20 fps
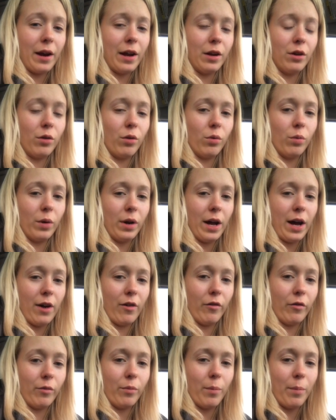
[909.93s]
I don't want to
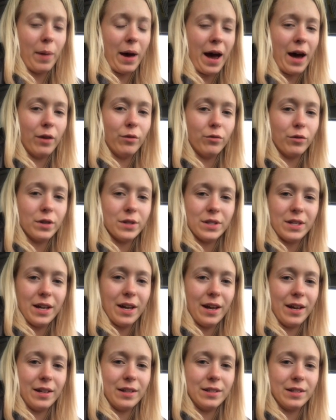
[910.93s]
have bad
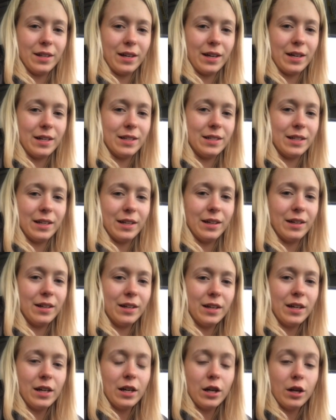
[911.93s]
frizzy ends like I did
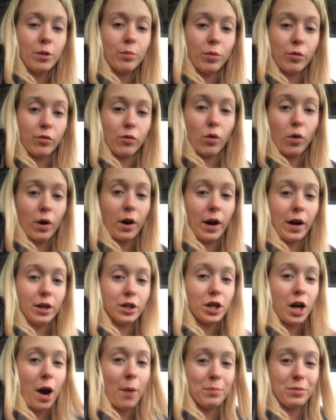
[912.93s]
before I
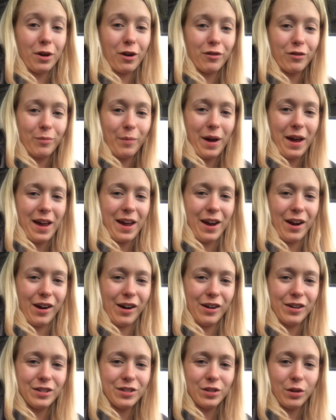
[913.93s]
chopped off my
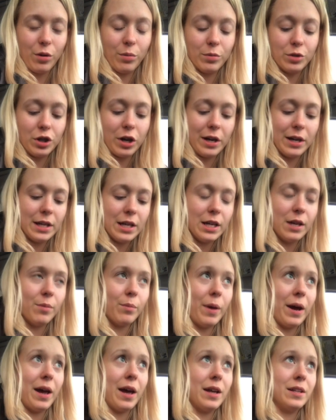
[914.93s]
hair, so I'm trying to
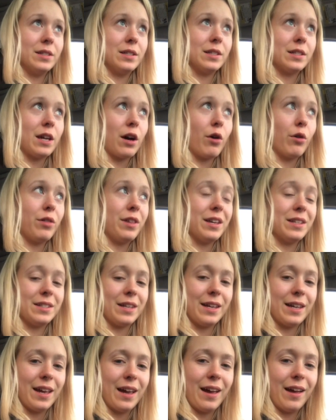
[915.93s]
keep my ends as healthy as
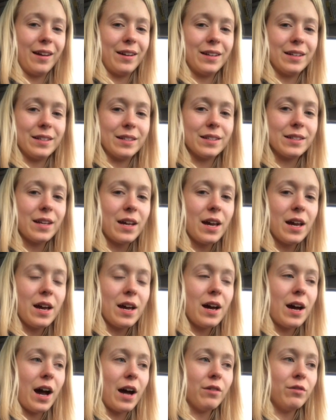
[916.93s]
I can because
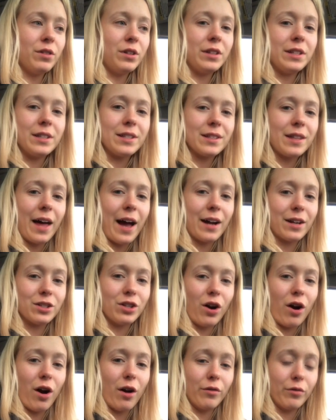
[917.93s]
I really
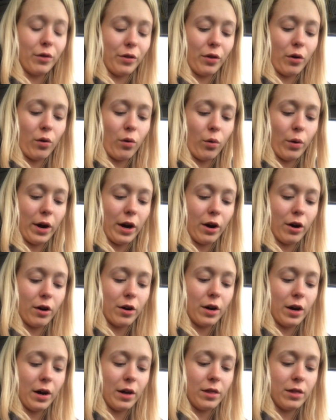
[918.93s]
slacked off on the whole
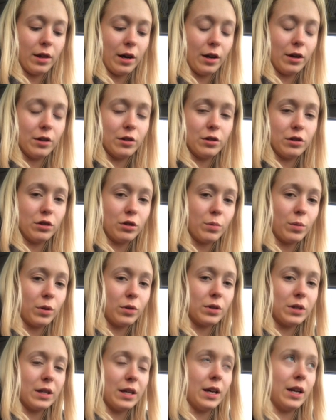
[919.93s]
haircut thing, because you're
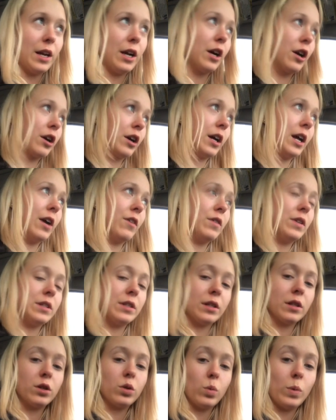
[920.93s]
supposed to get a haircut every
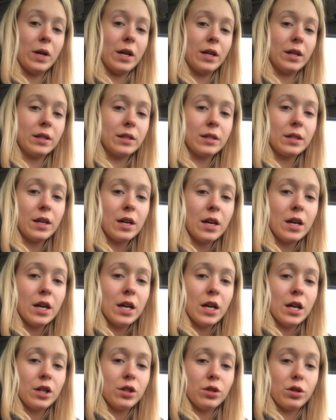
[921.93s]
6 weeks
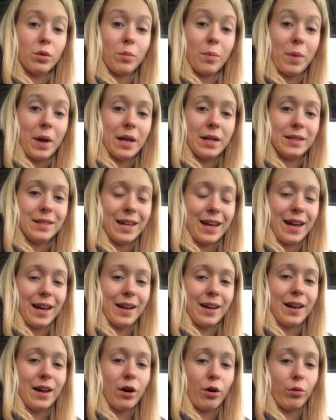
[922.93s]
to
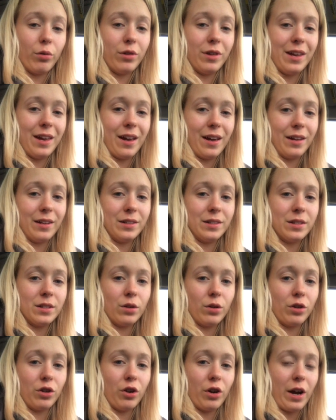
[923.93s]
maintain healthy ends
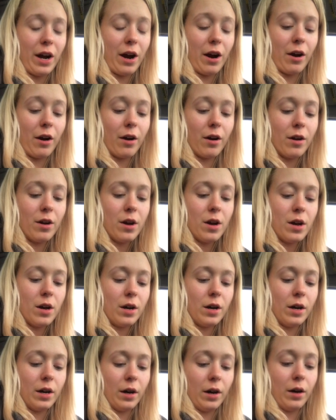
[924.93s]
on your hair,
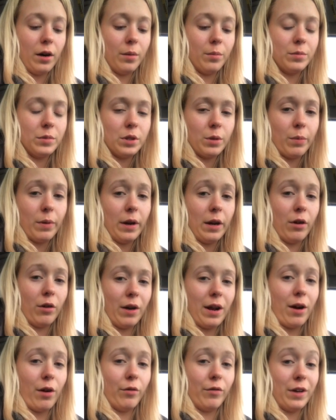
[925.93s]
depending on
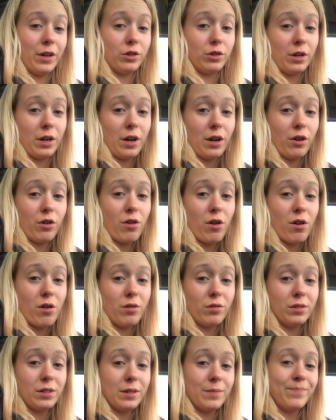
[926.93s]
how fast your hair
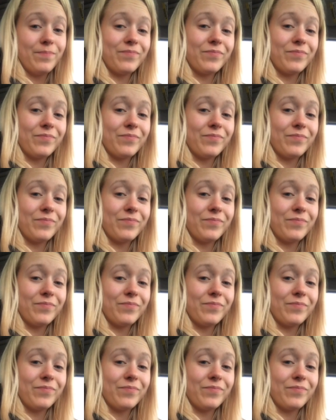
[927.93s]
grows.